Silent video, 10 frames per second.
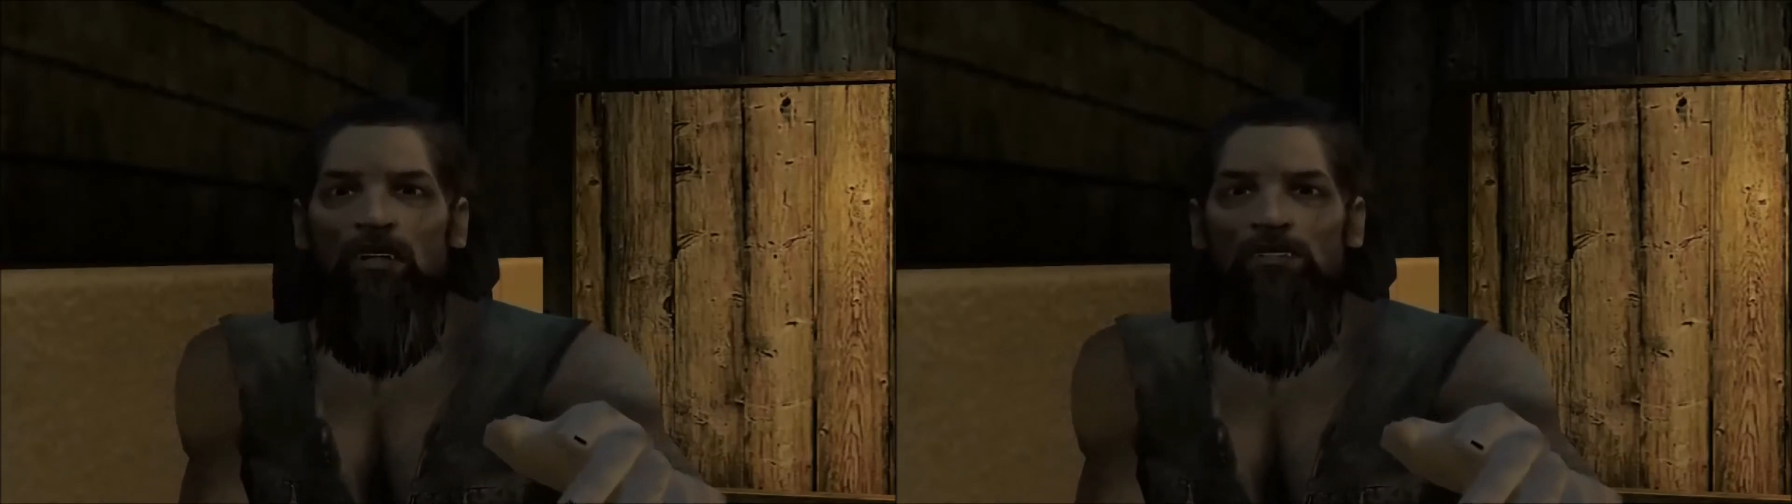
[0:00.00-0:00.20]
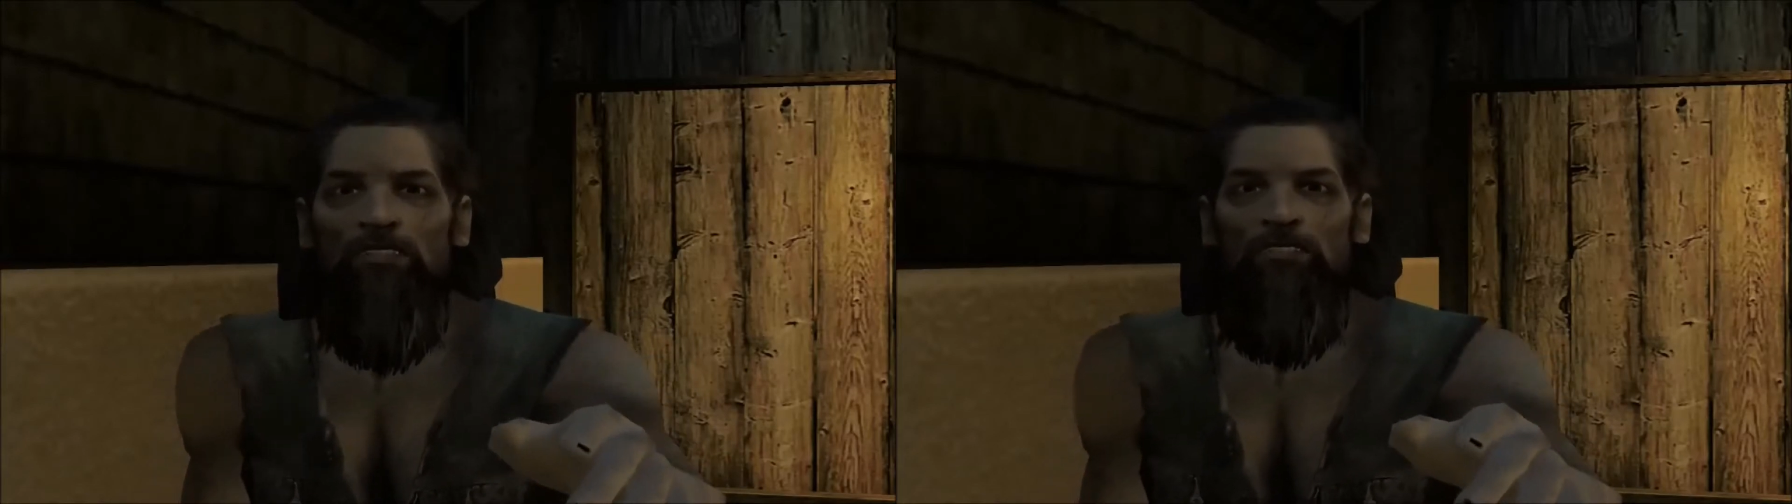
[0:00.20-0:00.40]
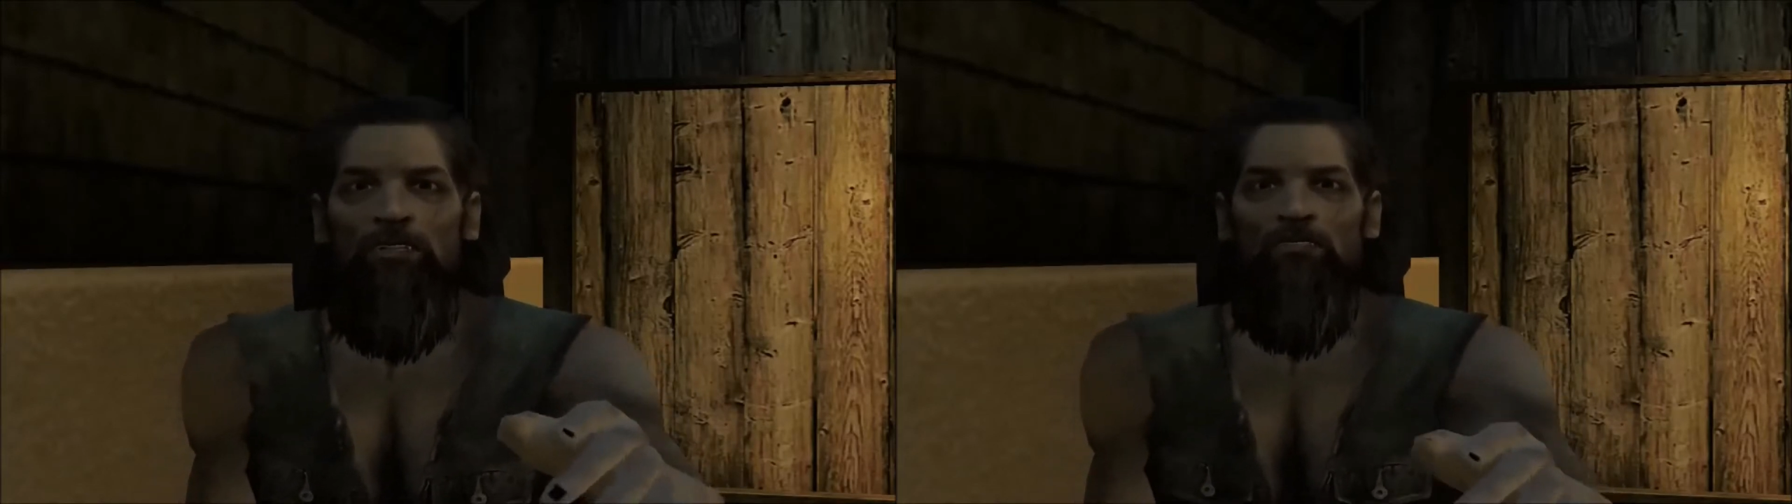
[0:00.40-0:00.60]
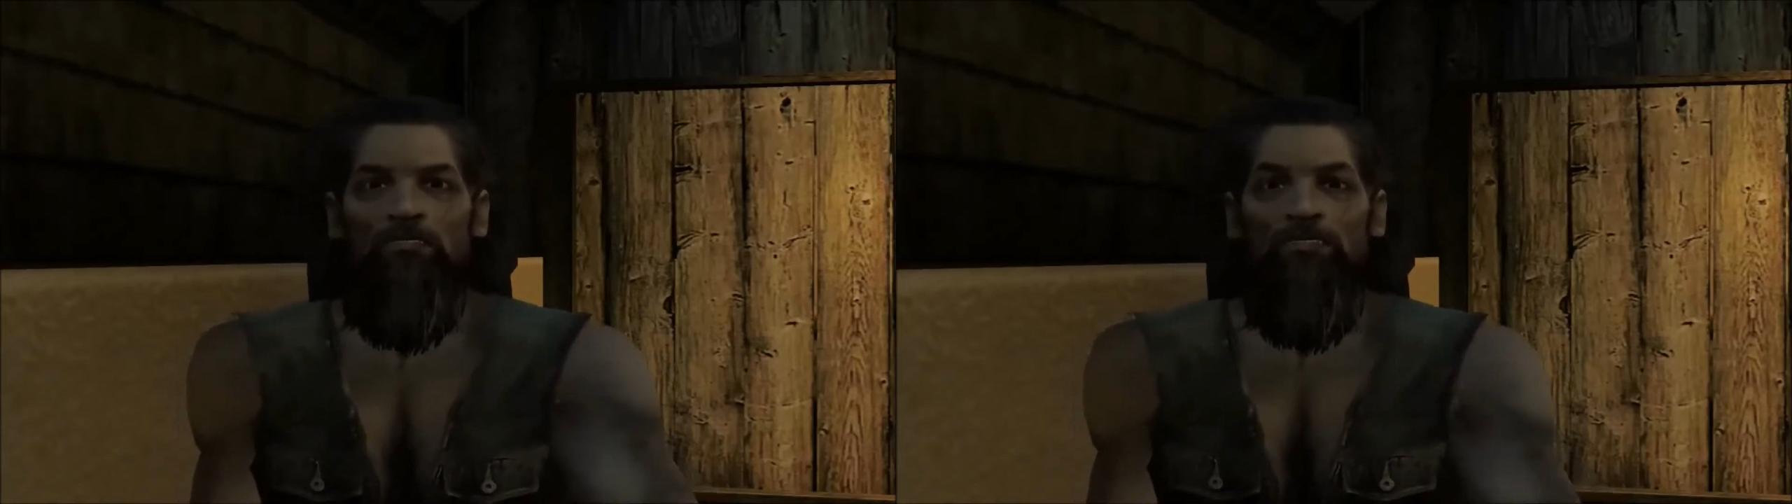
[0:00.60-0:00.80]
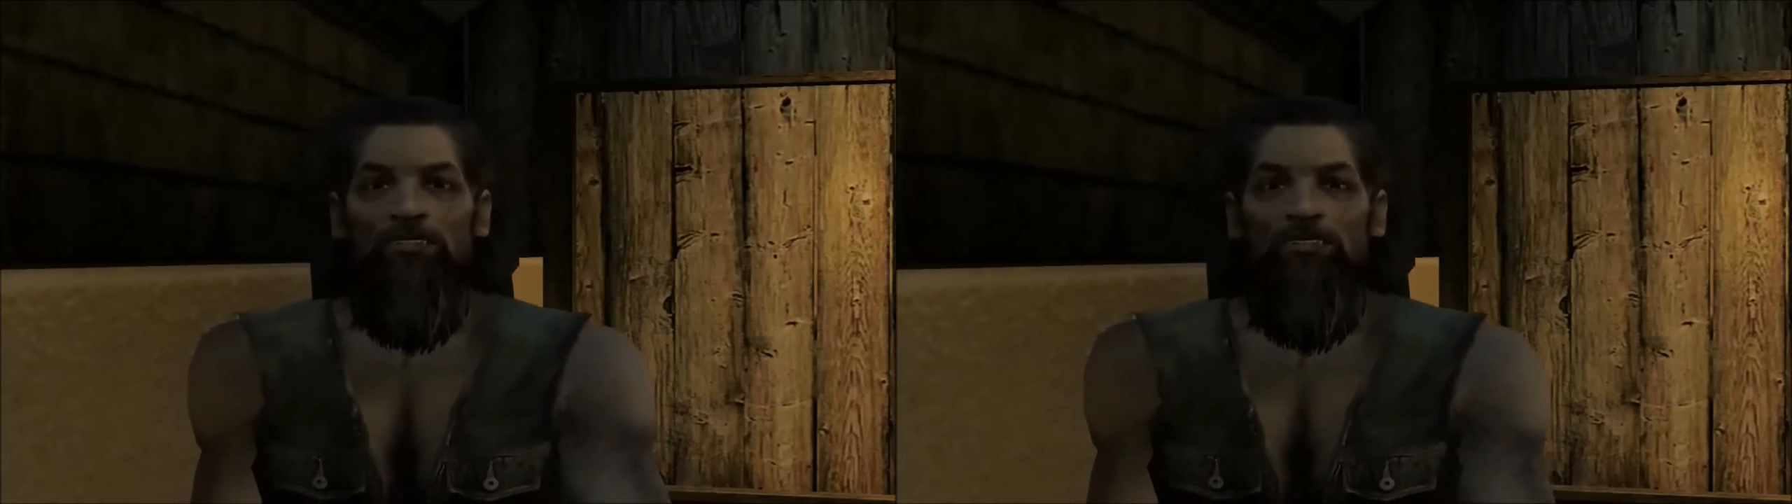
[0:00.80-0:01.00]
fangs and
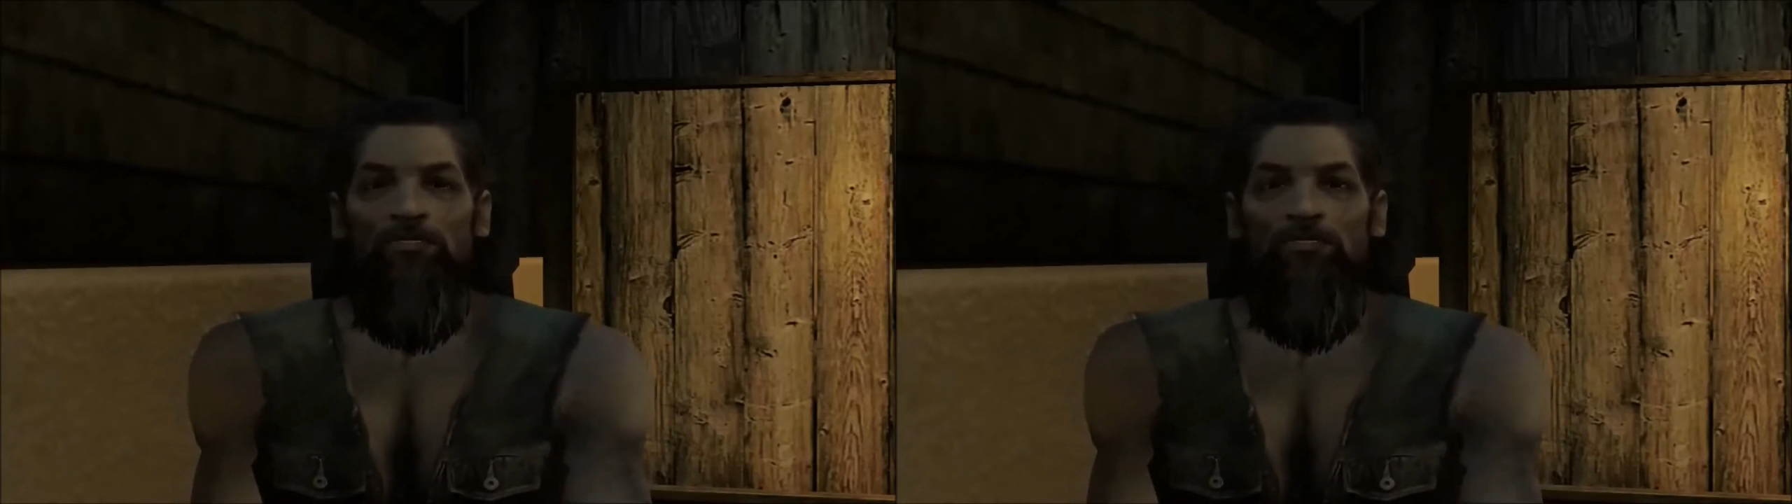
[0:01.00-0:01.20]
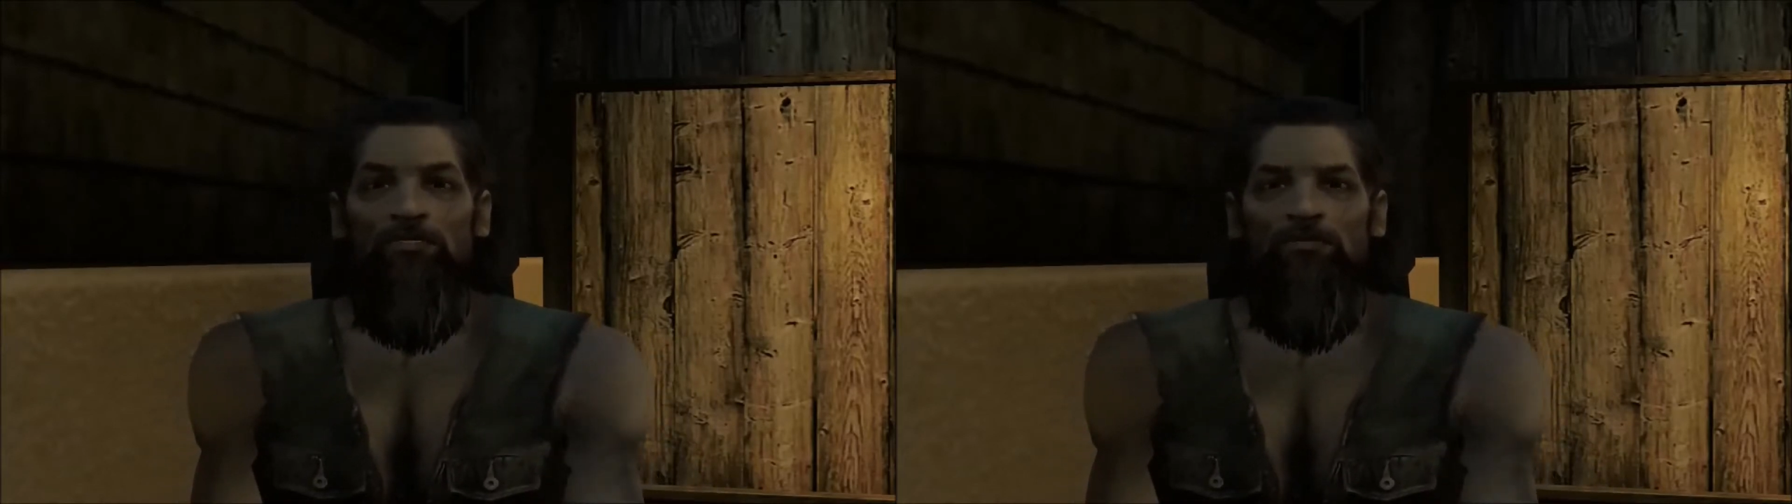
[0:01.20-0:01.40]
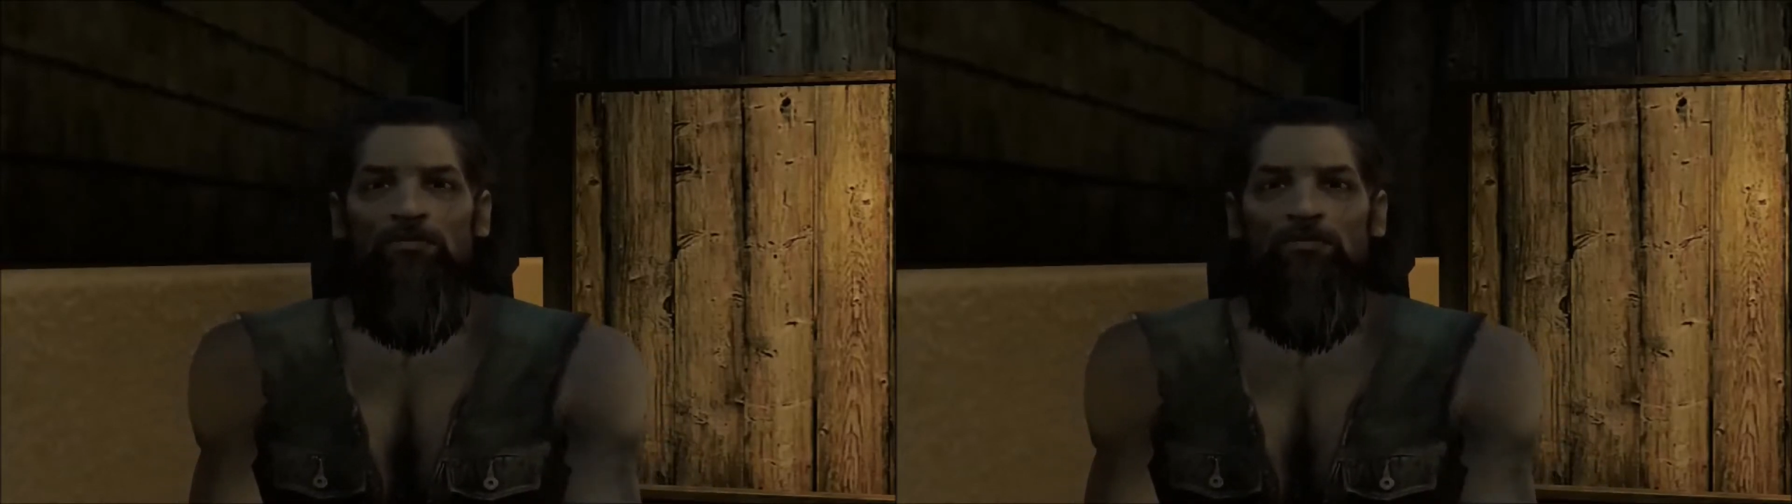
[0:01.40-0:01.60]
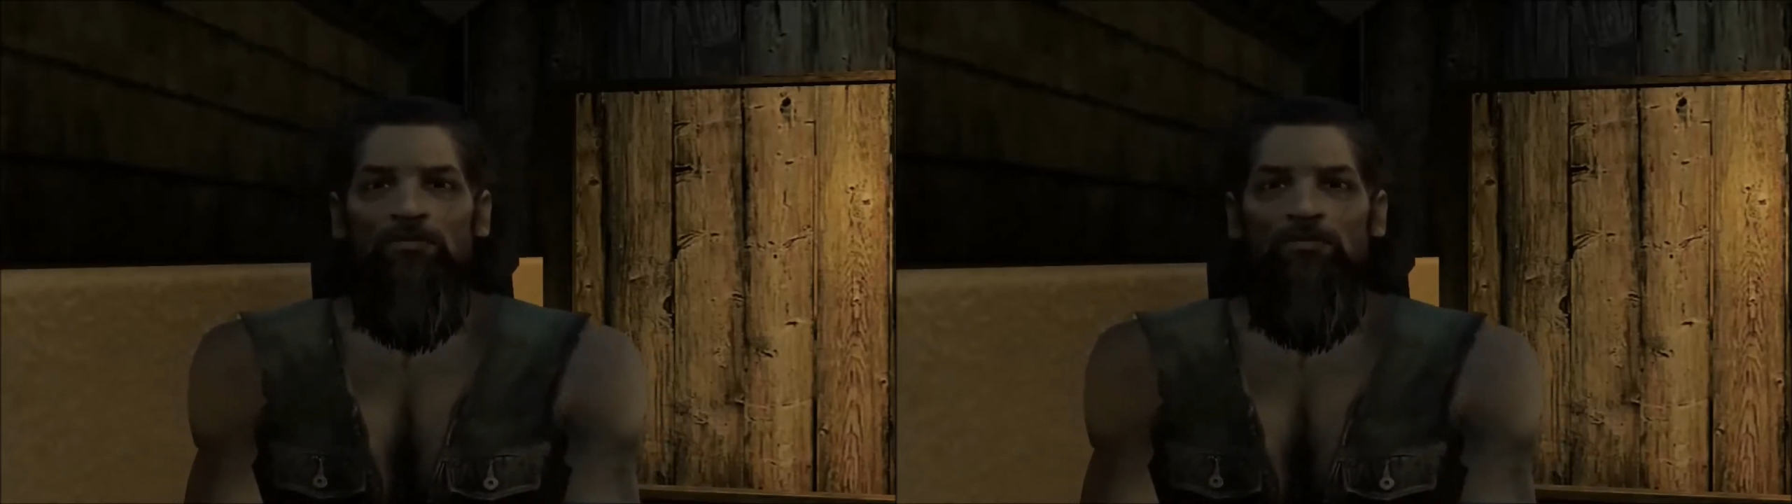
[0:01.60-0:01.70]
feed him.